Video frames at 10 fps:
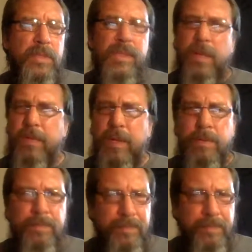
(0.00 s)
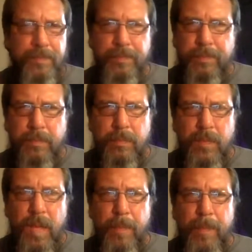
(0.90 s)
Silver,
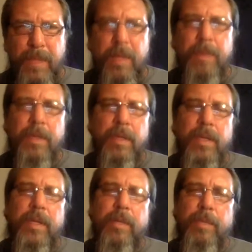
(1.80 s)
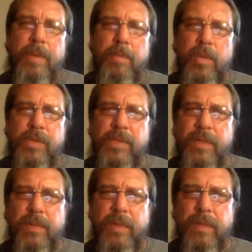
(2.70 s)
picked up a little bit more
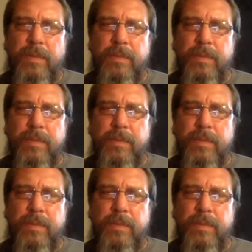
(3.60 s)
silver.